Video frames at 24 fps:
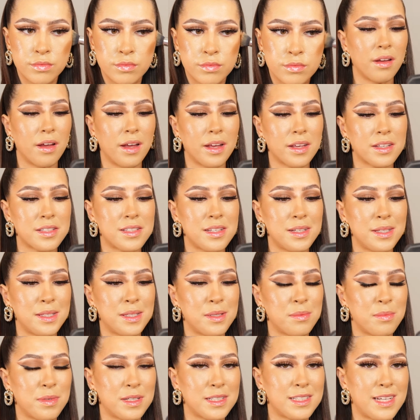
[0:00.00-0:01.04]
I
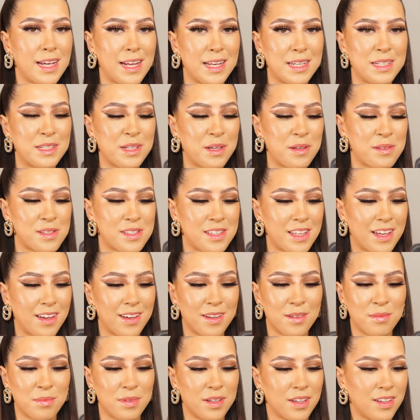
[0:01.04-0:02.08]
exceeded my daily dose
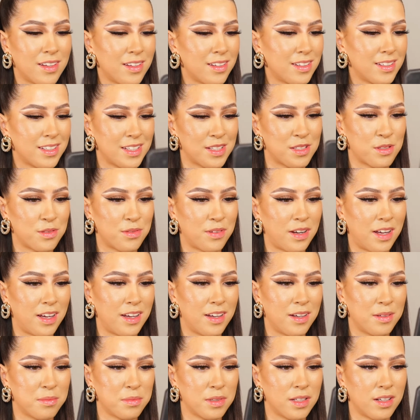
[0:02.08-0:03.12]
there, but it's alright,
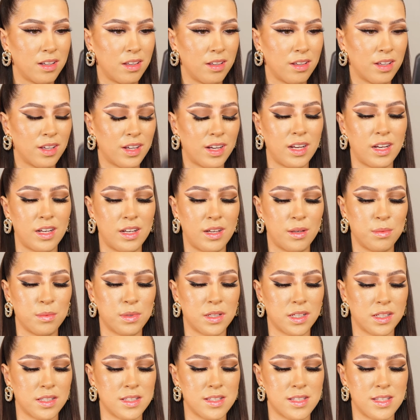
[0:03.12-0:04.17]
I'm going to clean
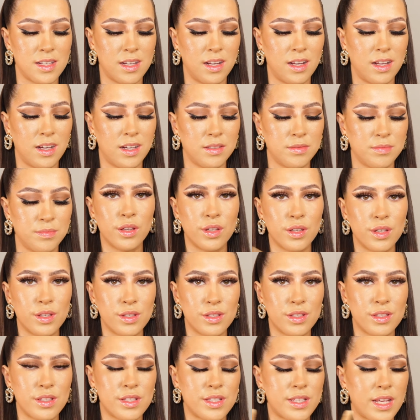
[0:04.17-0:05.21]
up concealer.
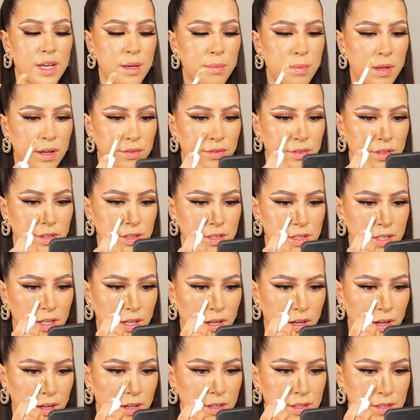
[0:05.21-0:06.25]
Using the same e.l.f.
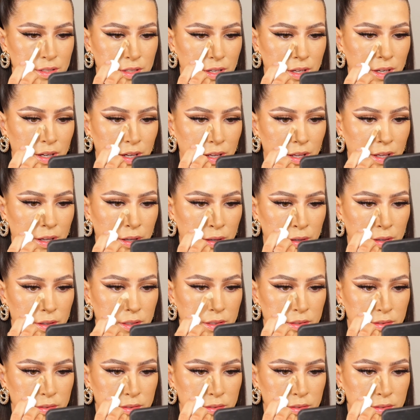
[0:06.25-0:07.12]
concealer as earlier.